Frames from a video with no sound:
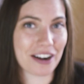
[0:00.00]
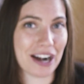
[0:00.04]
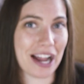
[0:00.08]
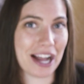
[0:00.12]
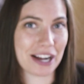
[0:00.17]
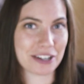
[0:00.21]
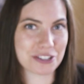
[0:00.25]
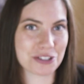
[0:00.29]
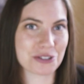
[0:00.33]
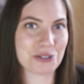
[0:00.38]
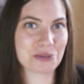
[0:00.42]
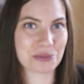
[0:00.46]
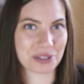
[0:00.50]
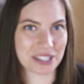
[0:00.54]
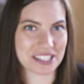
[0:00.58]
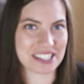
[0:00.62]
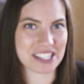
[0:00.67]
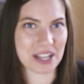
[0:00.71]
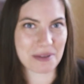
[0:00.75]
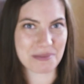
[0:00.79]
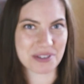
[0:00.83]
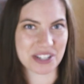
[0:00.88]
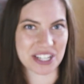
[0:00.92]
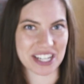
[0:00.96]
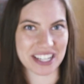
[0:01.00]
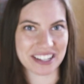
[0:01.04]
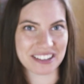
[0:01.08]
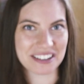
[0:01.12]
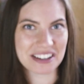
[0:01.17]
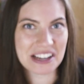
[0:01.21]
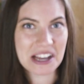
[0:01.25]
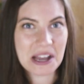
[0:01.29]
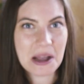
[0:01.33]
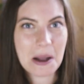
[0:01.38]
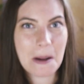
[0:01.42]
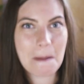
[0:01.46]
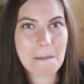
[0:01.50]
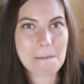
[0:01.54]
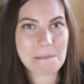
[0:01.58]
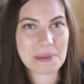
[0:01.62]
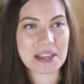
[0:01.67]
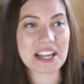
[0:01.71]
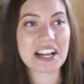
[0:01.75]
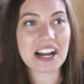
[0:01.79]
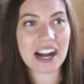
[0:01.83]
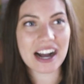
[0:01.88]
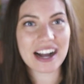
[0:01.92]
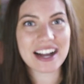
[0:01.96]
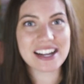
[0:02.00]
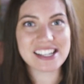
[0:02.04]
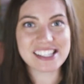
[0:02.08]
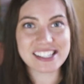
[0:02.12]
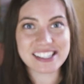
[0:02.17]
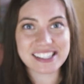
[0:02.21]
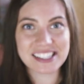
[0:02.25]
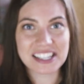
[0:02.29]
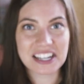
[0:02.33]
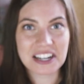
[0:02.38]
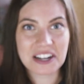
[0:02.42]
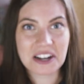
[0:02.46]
our actual reception because